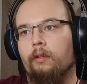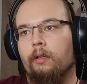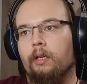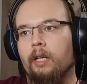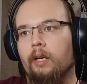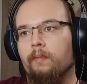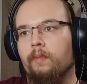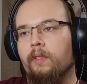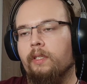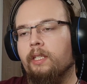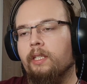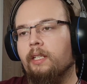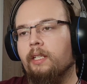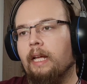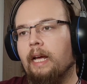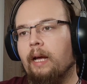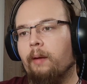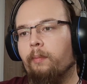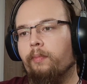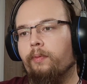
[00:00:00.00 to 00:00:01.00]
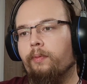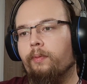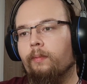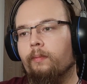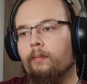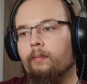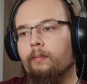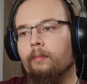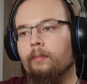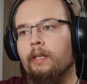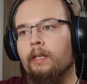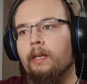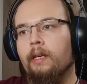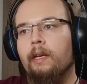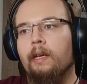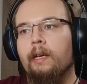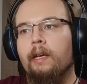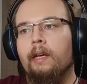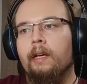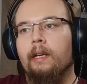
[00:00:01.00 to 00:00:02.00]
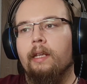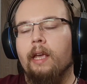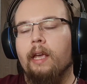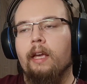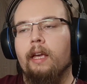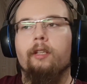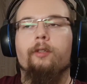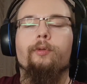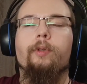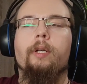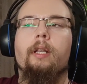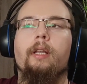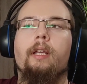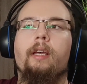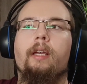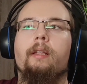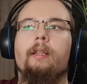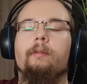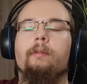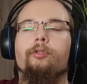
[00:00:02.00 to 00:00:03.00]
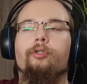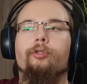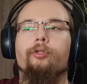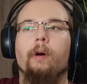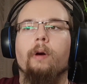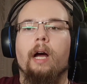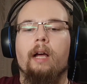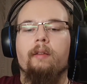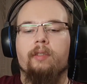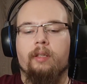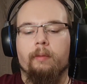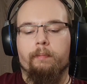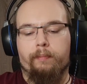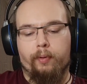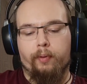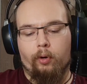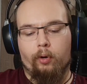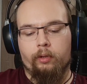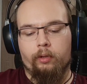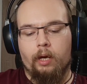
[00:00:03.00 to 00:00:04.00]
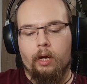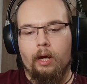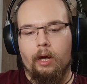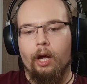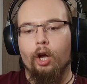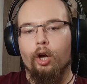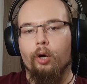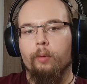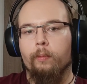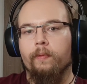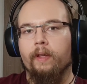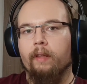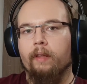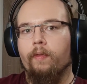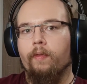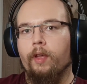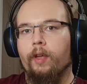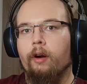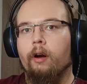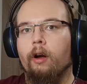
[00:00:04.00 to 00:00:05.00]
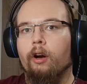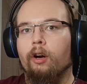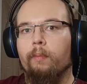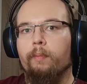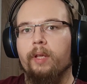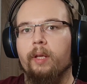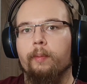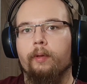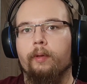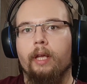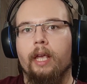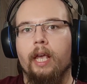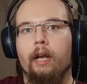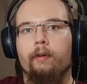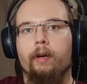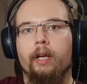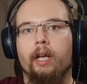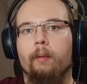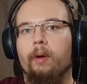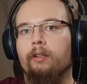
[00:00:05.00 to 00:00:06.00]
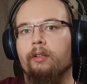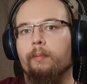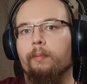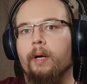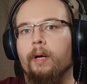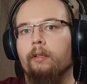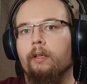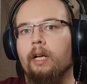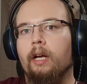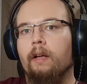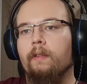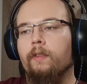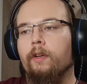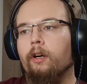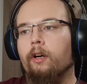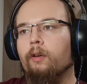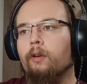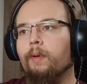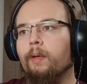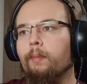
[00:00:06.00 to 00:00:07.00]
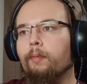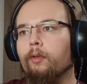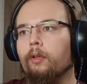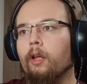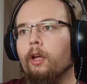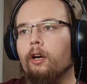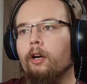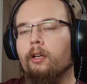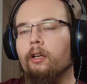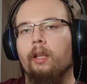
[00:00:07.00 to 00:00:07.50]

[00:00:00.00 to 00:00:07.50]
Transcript: Here comes the slap. Yeah, it really drives the point home that there are people caring about Madoka. There are people